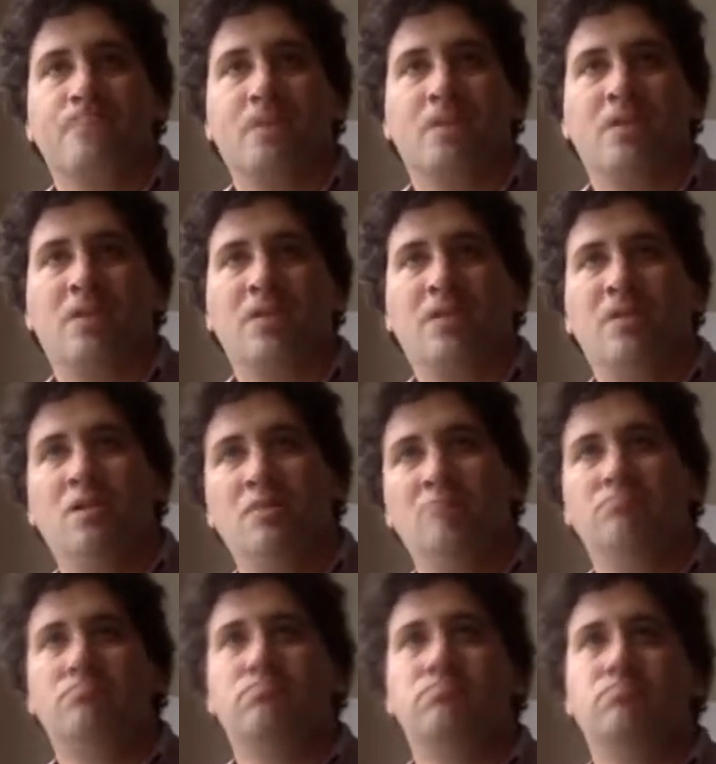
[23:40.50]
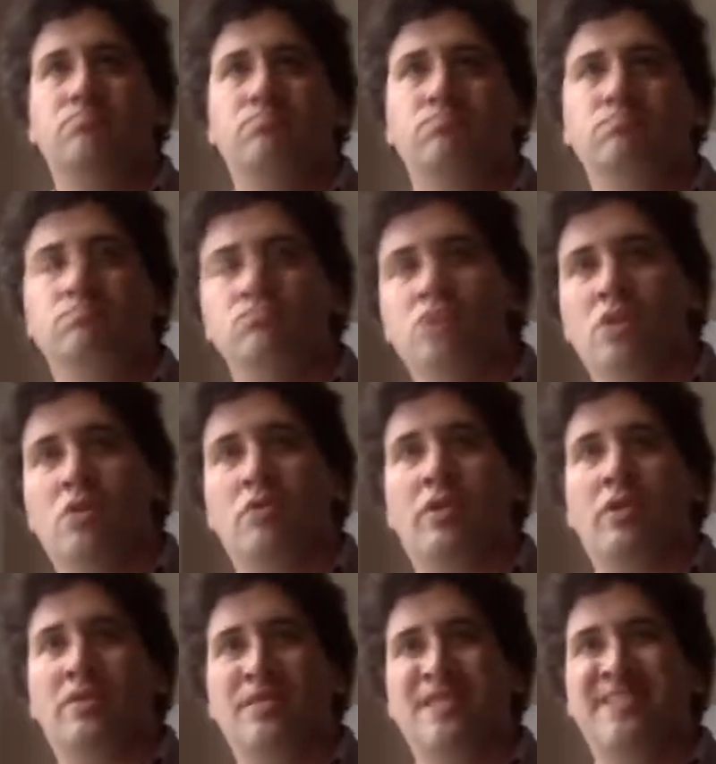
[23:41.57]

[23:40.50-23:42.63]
Well, okay,